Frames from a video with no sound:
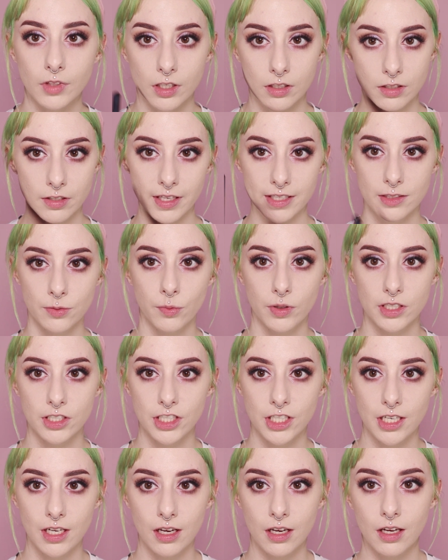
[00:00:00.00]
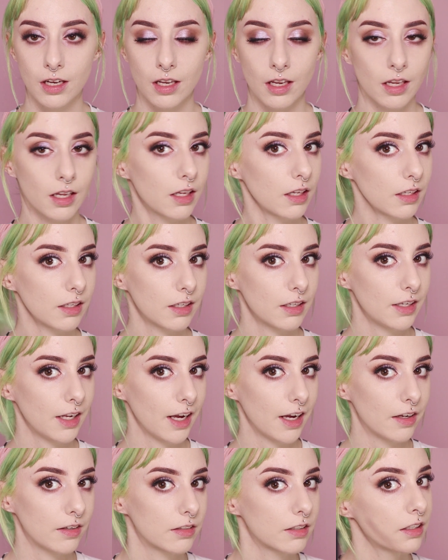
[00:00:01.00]
so that's one cheek
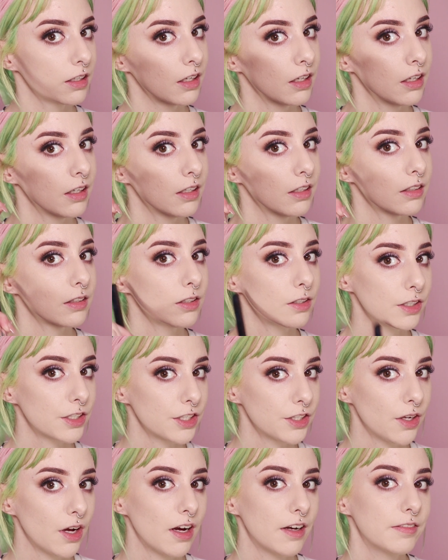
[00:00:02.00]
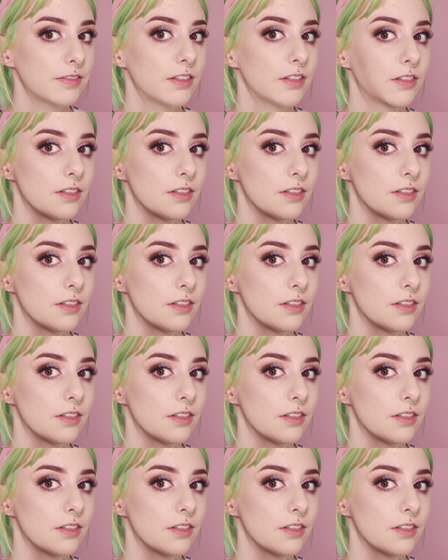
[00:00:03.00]
down. Looks soft,